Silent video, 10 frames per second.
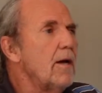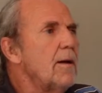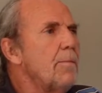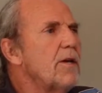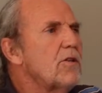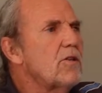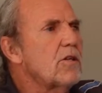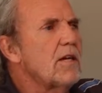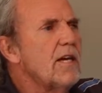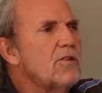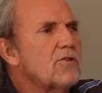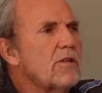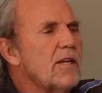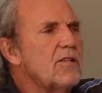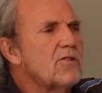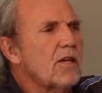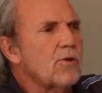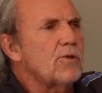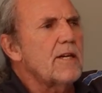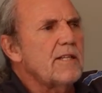but it's a
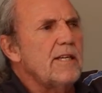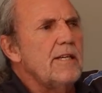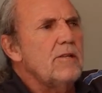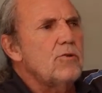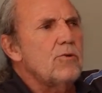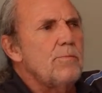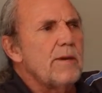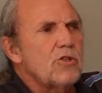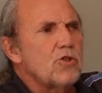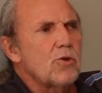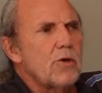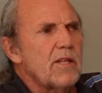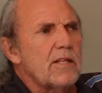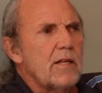good idea to make sure that